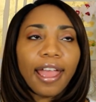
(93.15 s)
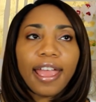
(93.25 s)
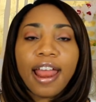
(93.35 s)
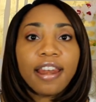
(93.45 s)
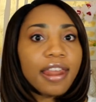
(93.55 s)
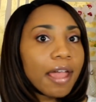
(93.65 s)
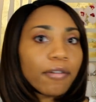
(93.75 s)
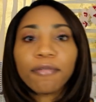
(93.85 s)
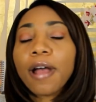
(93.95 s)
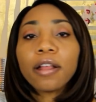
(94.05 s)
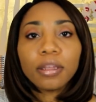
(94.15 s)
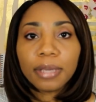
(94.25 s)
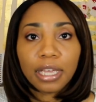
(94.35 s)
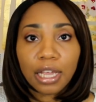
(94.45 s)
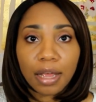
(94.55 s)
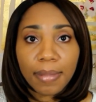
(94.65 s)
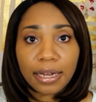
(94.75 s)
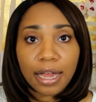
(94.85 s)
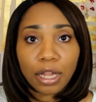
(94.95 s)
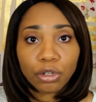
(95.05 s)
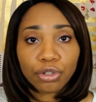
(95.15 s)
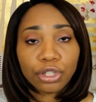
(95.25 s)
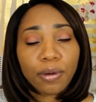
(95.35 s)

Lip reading: and never found them again at my Dollar Tree.